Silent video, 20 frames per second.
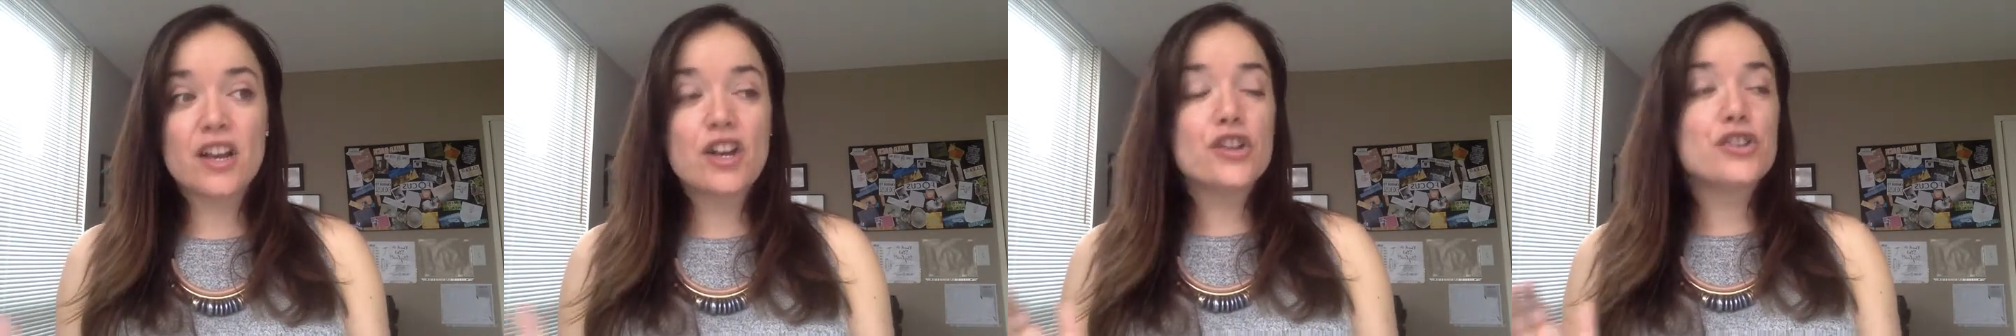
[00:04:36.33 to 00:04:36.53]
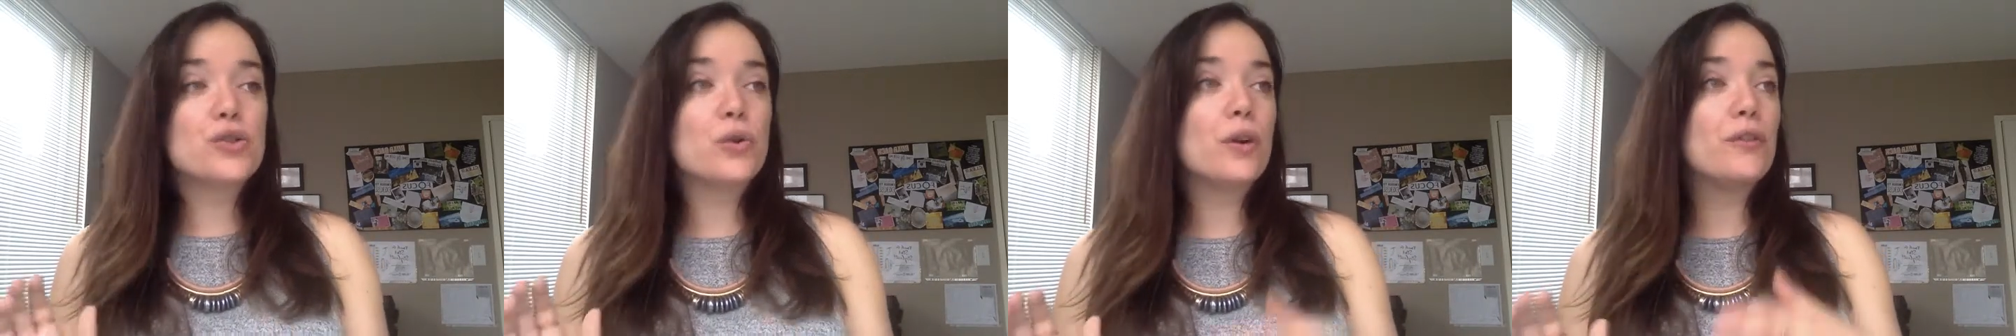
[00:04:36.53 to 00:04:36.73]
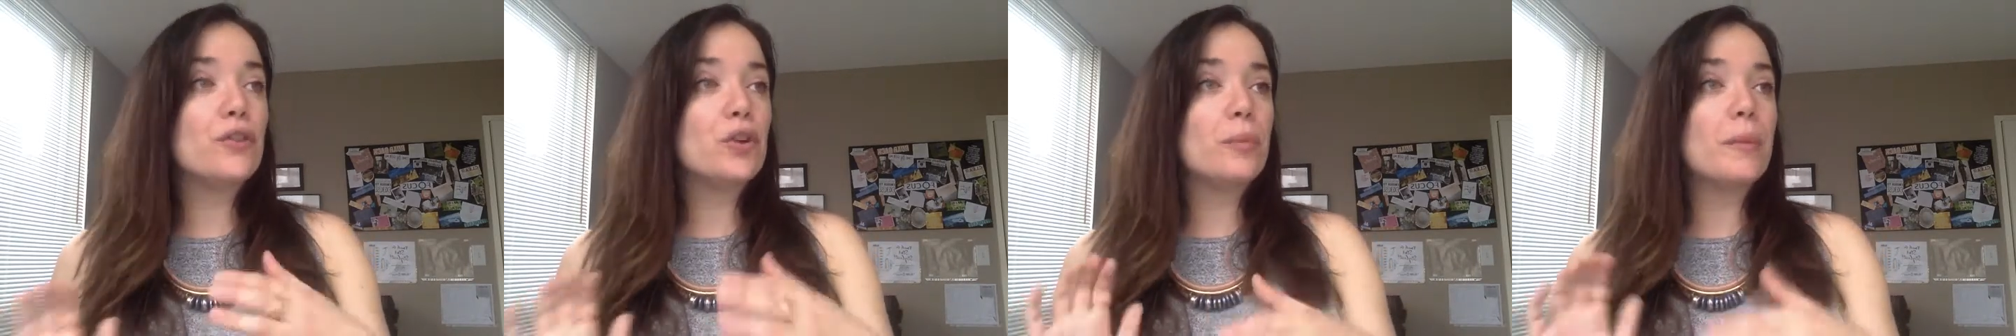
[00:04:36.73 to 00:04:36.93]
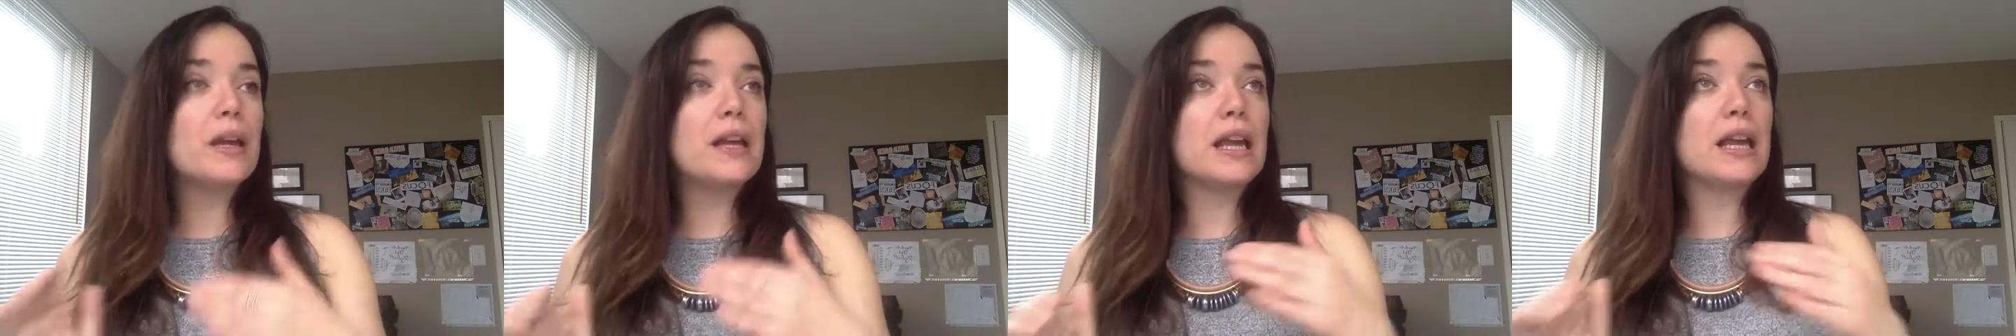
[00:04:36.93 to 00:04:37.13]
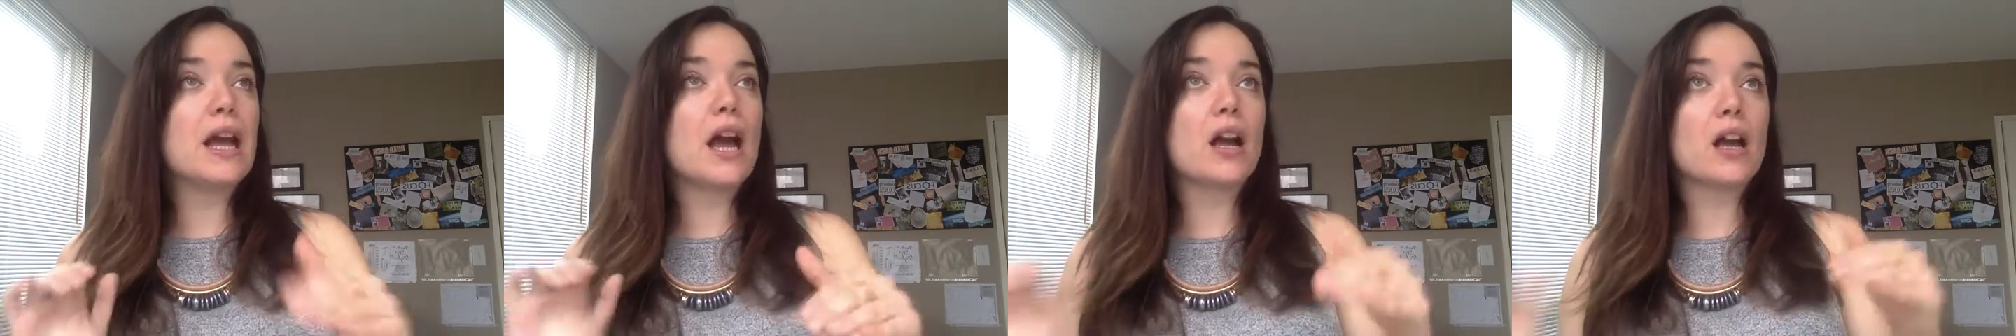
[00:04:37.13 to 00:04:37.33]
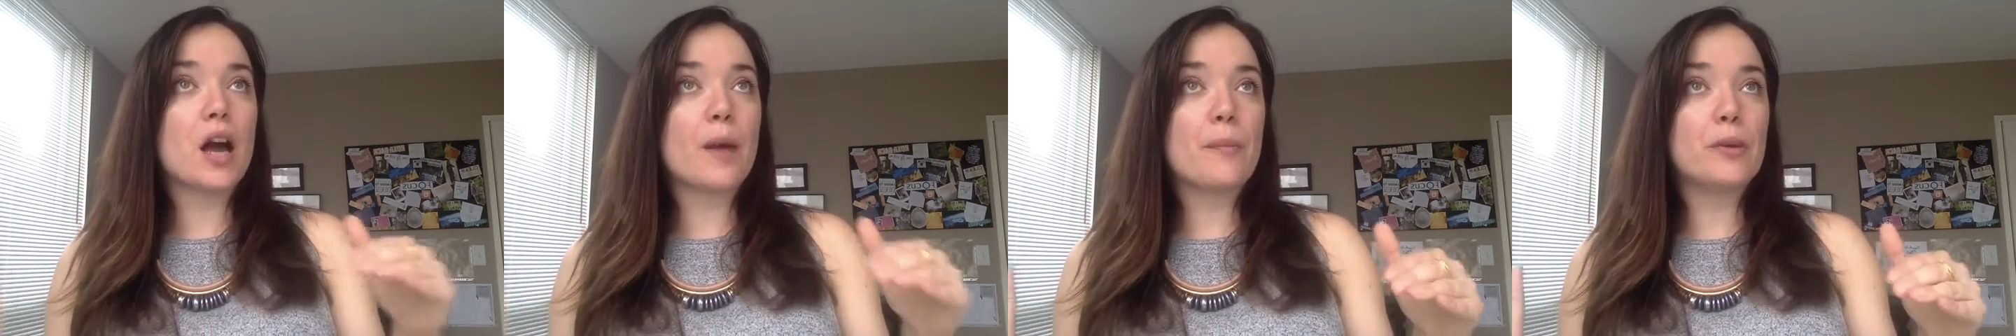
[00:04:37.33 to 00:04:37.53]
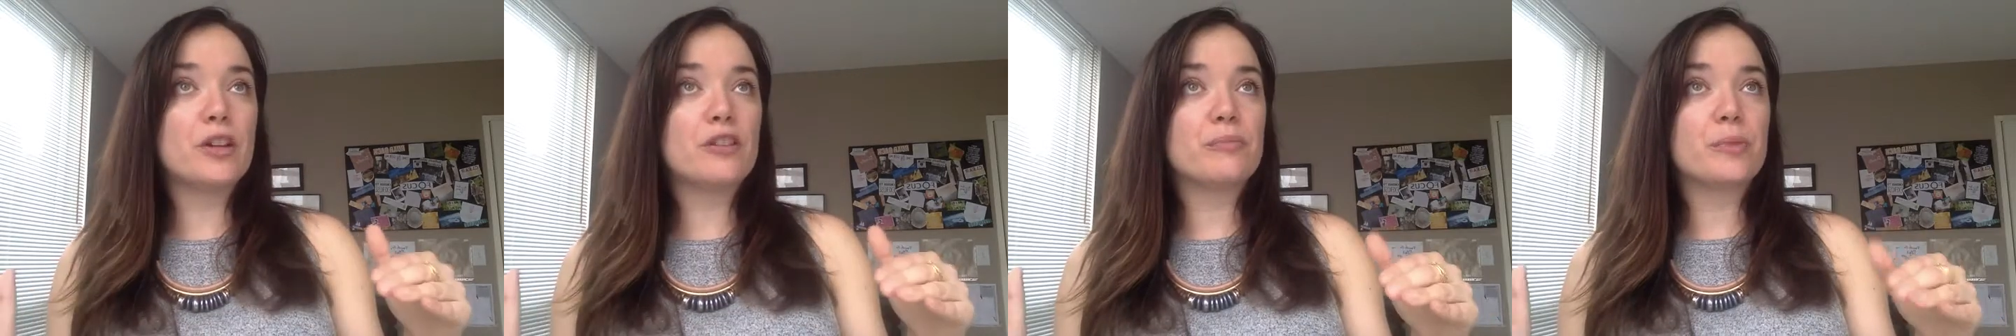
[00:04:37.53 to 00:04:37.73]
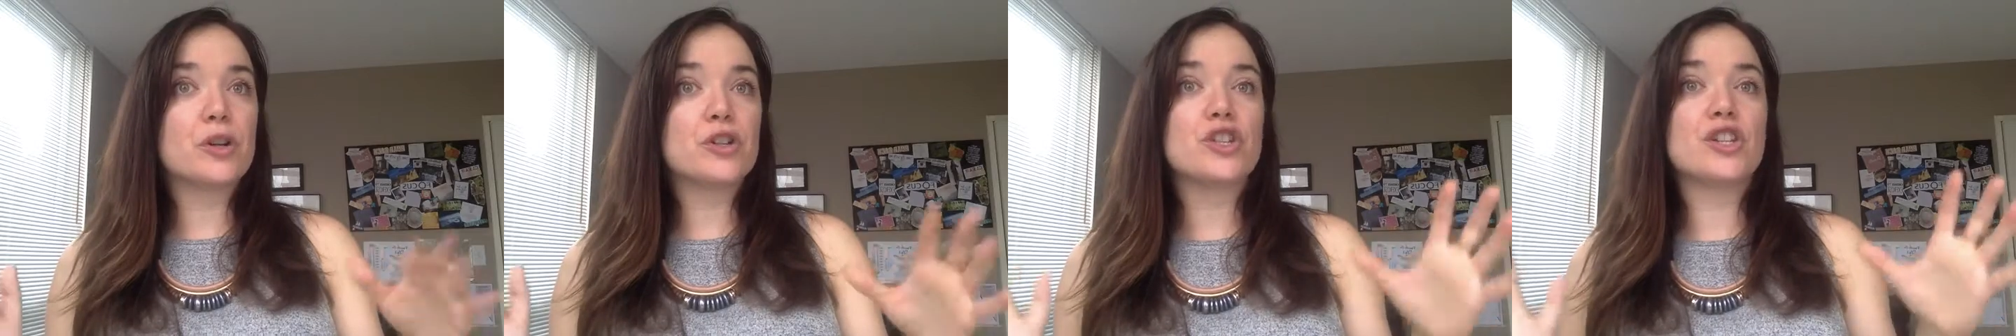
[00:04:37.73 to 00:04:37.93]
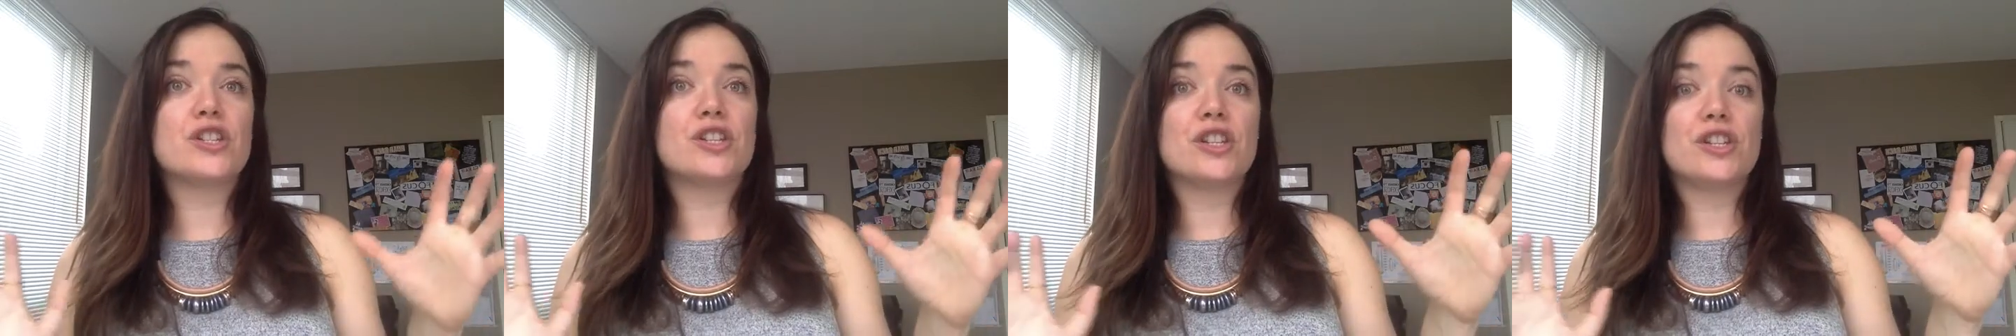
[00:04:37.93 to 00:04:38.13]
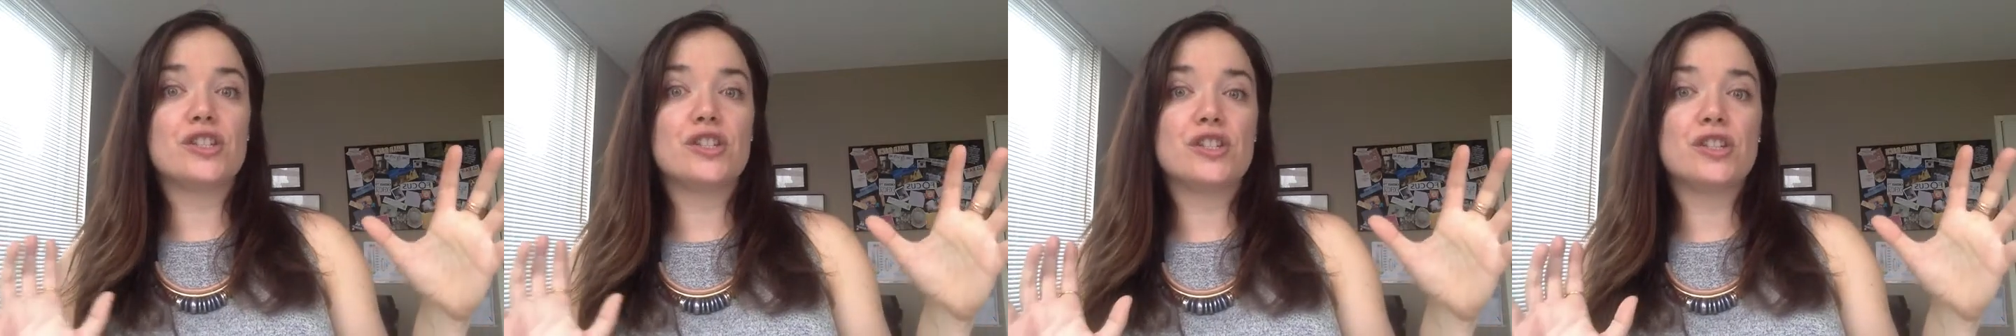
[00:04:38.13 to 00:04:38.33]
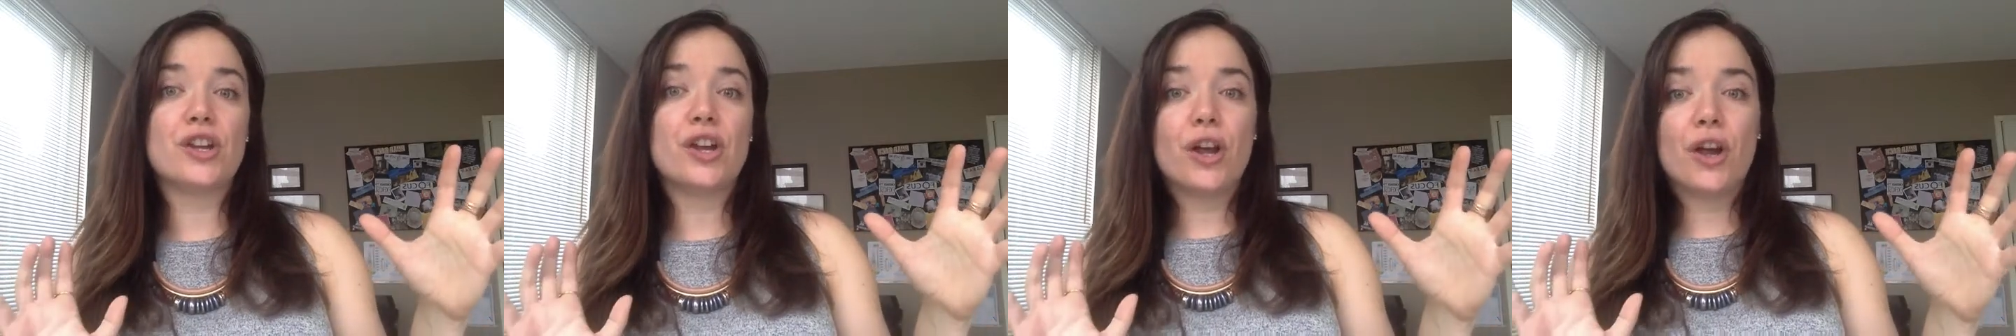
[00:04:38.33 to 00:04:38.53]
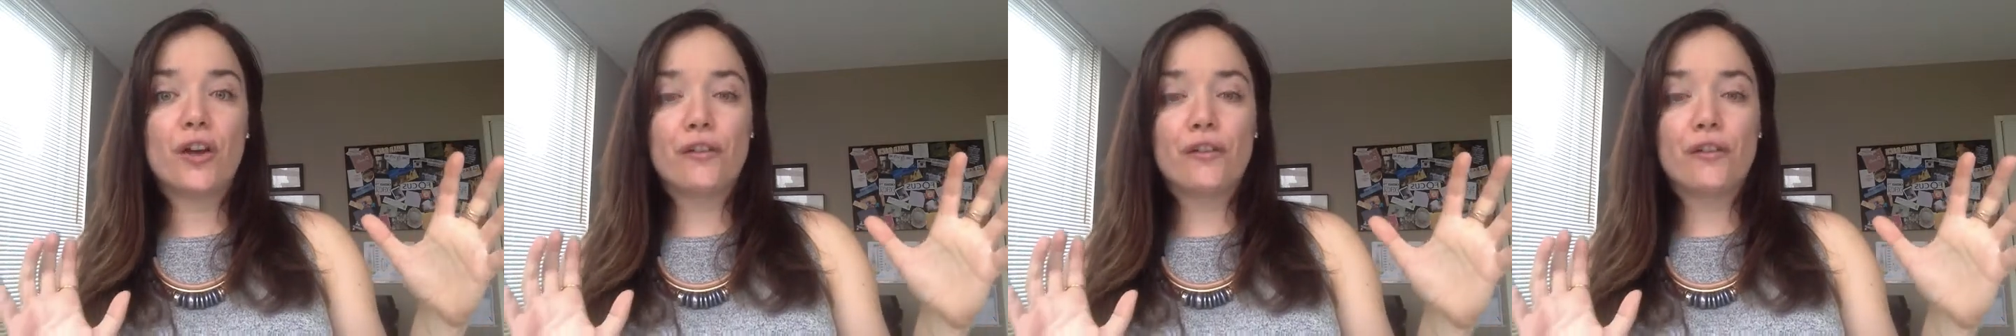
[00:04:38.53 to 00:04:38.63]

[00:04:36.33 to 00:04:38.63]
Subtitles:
So if you're making a couple of purchases